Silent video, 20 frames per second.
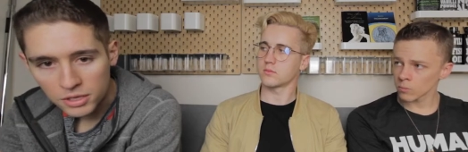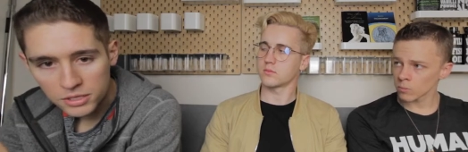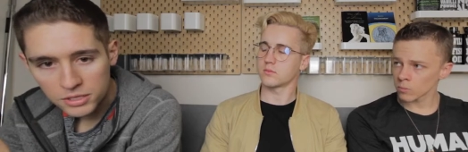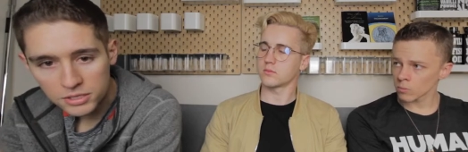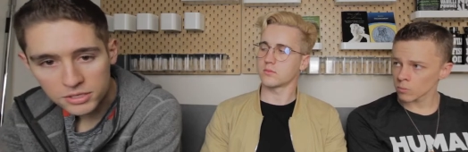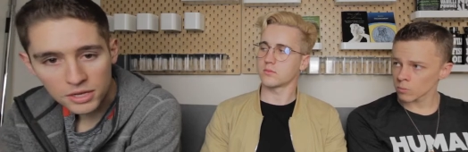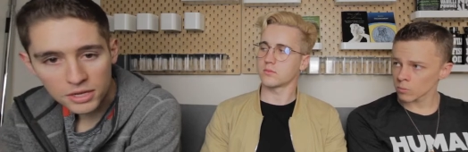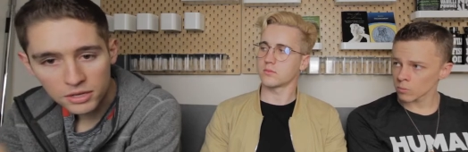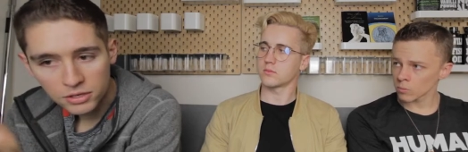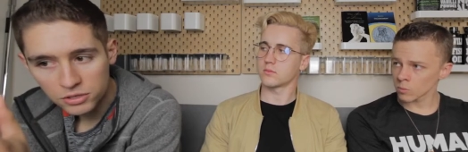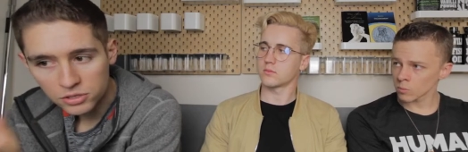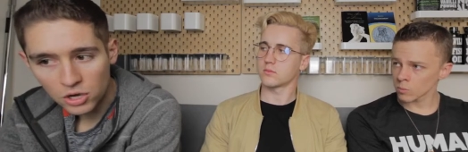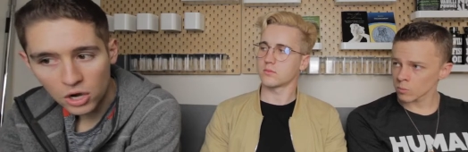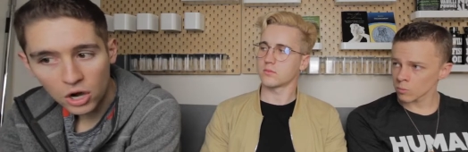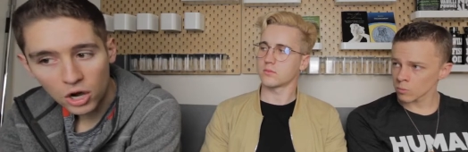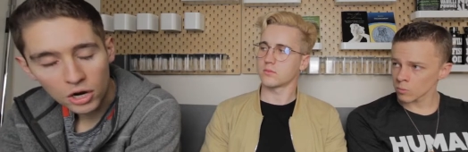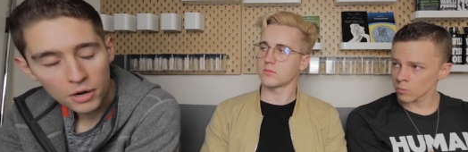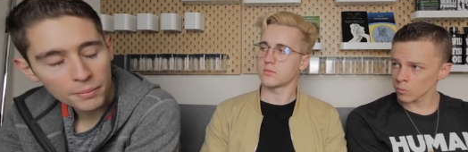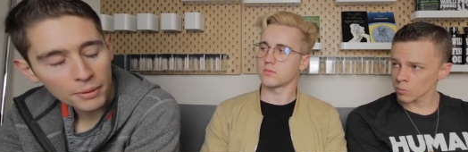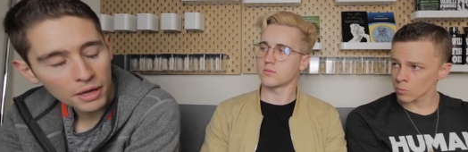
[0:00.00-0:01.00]
Speaker 1: sit and
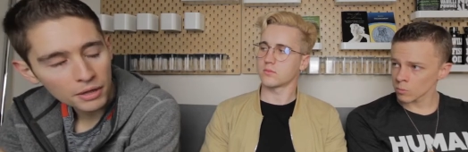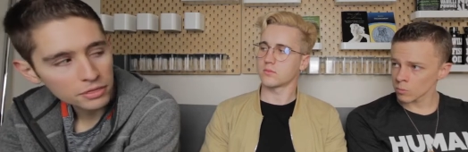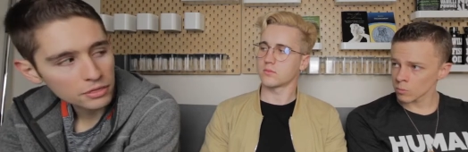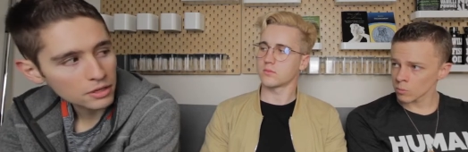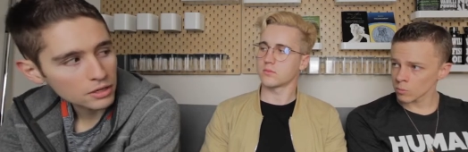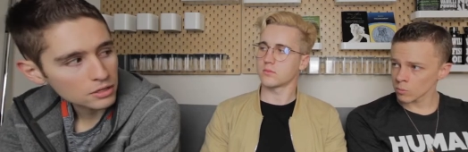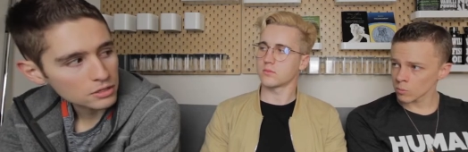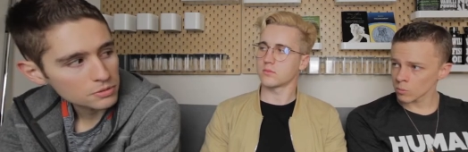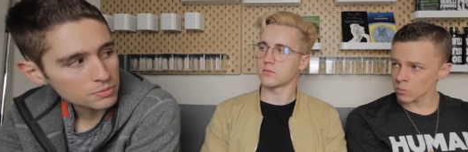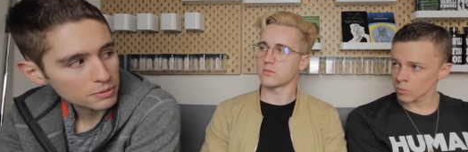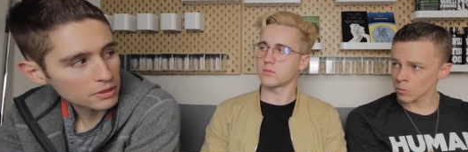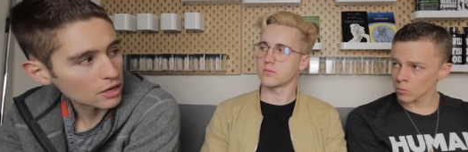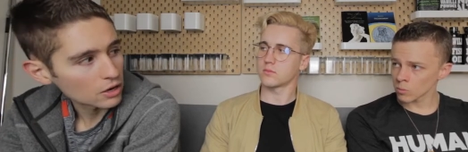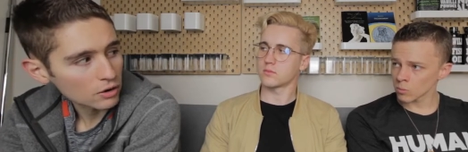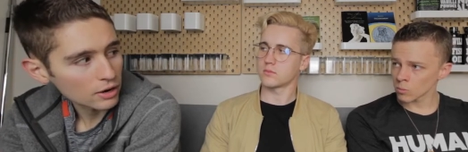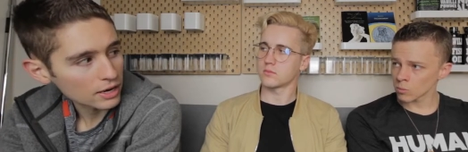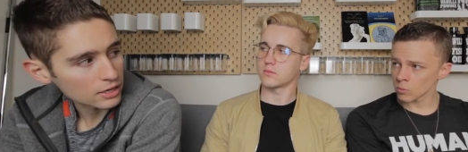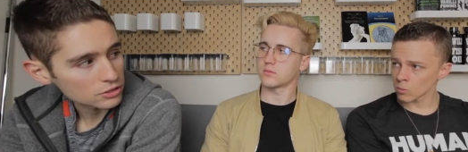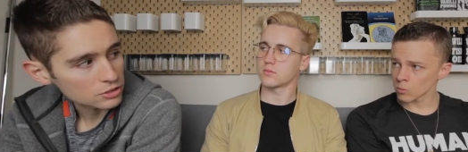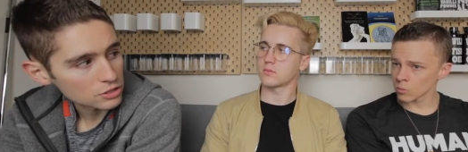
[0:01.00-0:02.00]
talk about things, but they
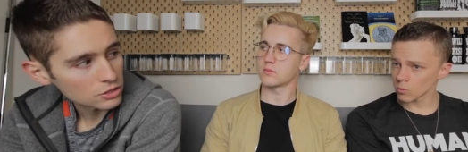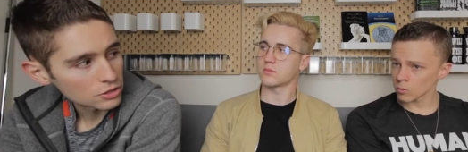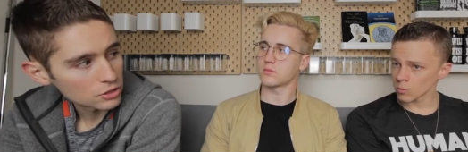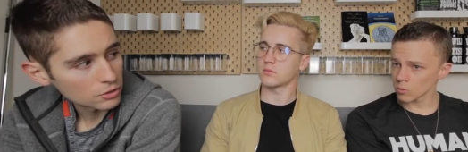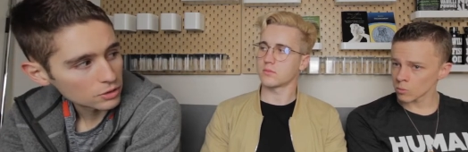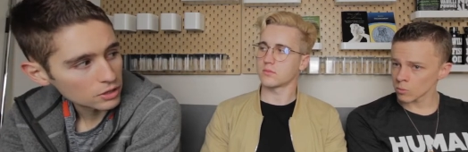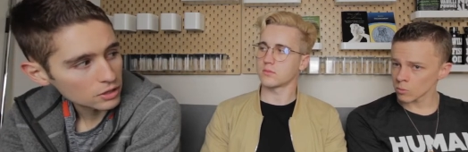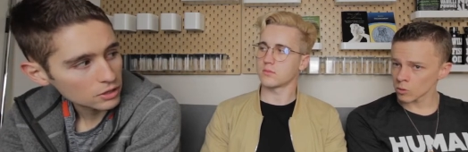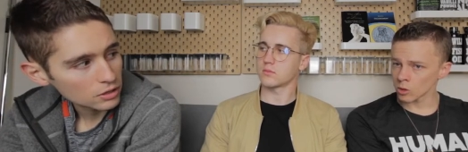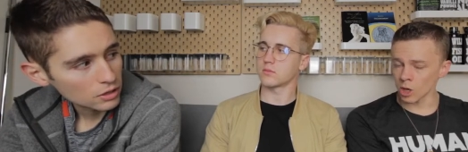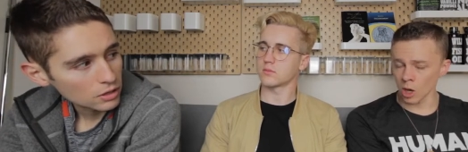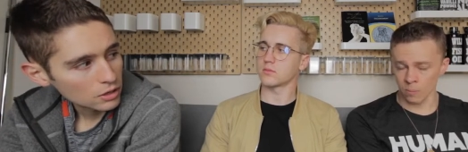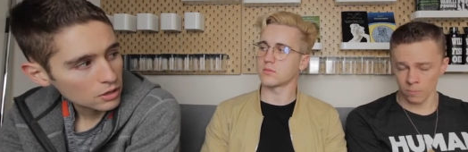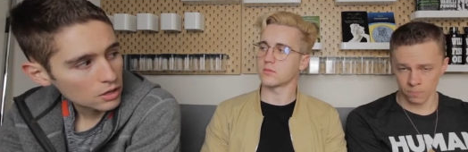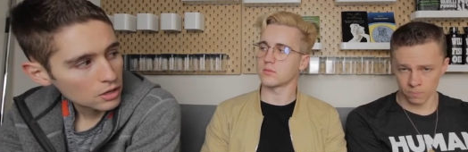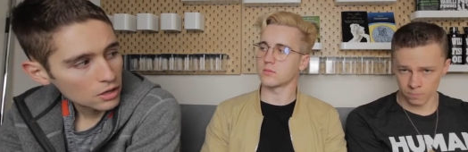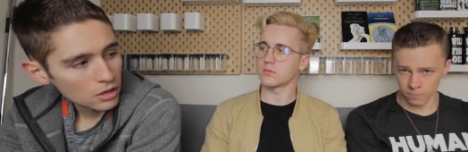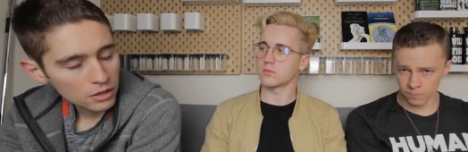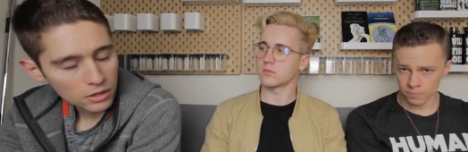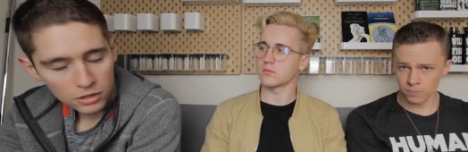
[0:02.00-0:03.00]
don't actually do it. Yep. Mm.
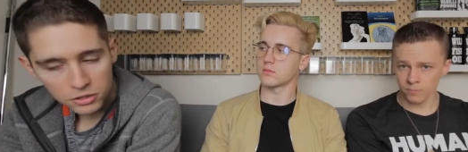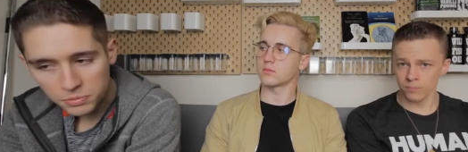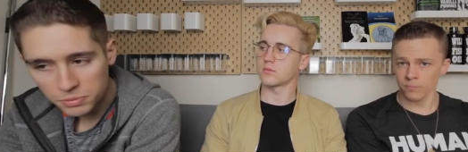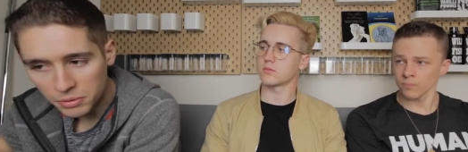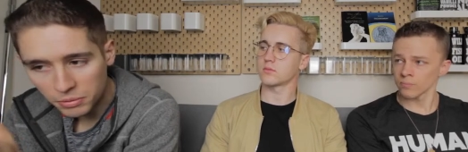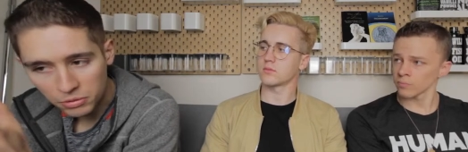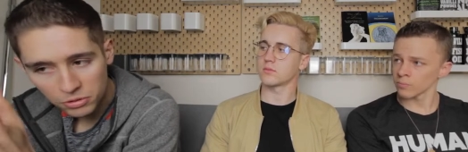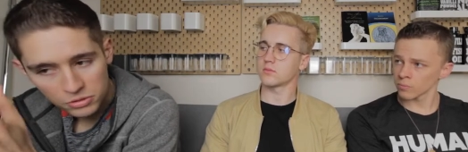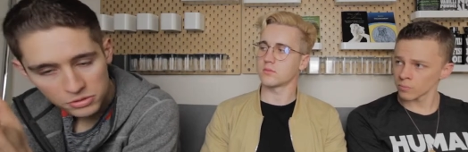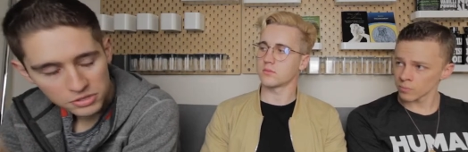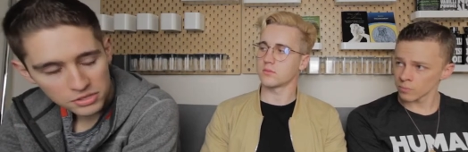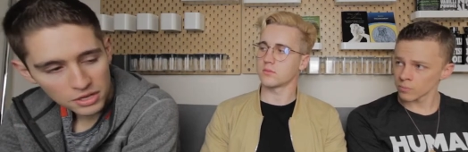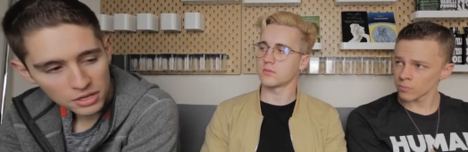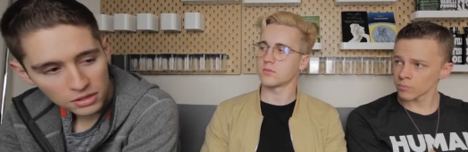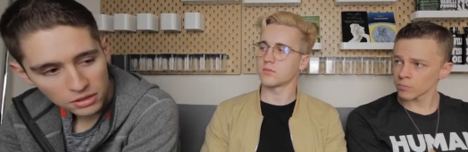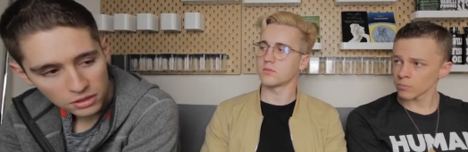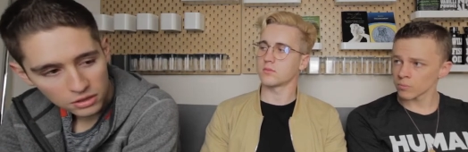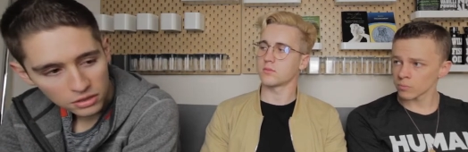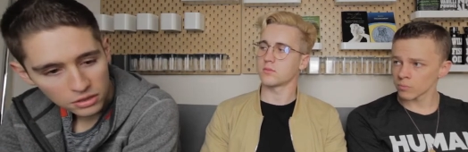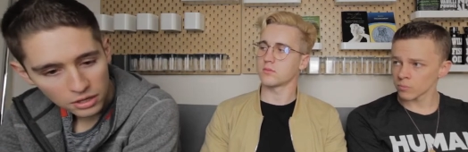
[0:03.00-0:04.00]
There's people who
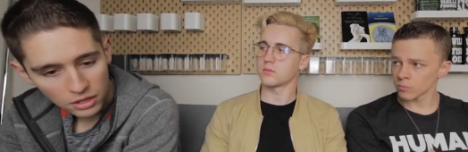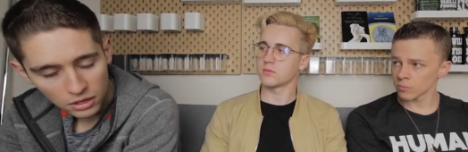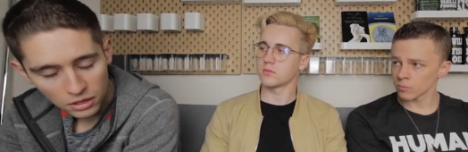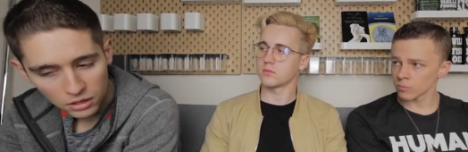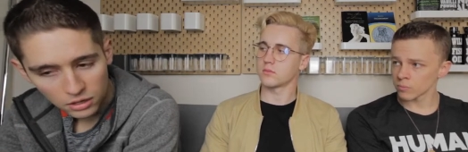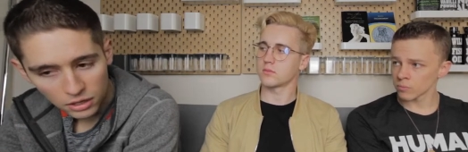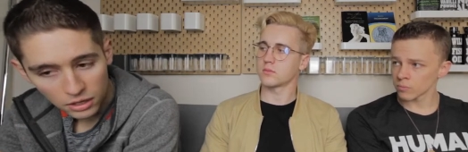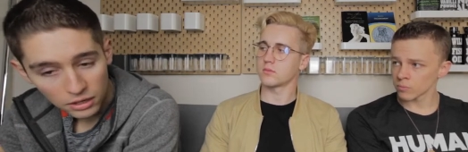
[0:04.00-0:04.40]
sit and, and,